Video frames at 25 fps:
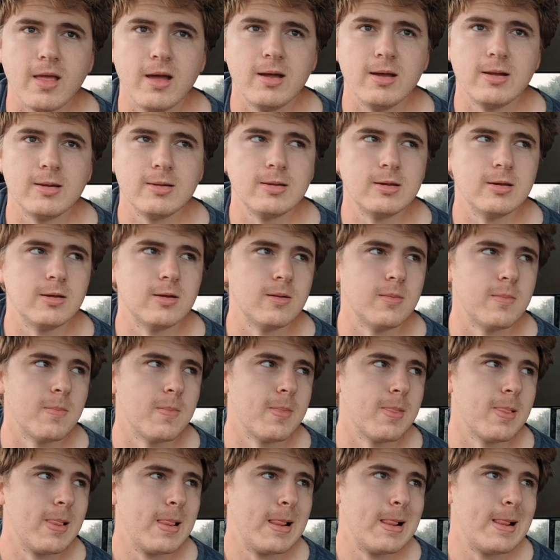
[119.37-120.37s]
and
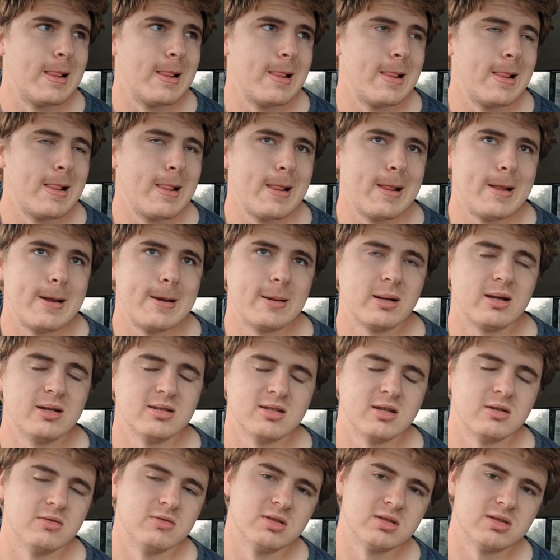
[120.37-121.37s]
um
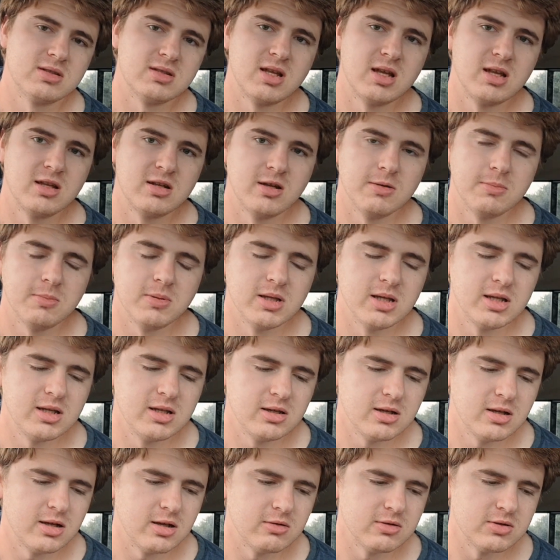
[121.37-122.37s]
because I was staying up
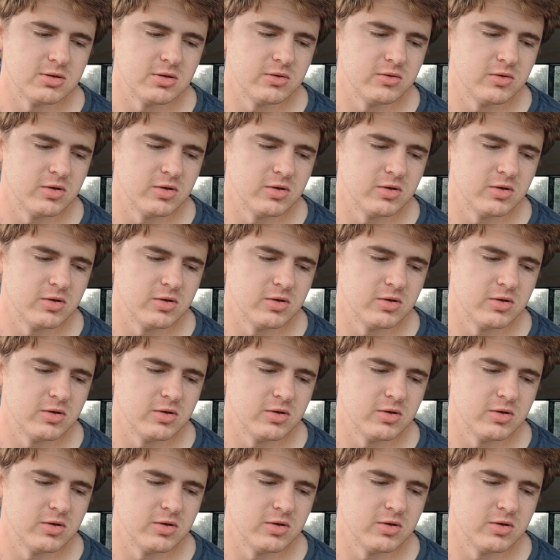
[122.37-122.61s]
late, I was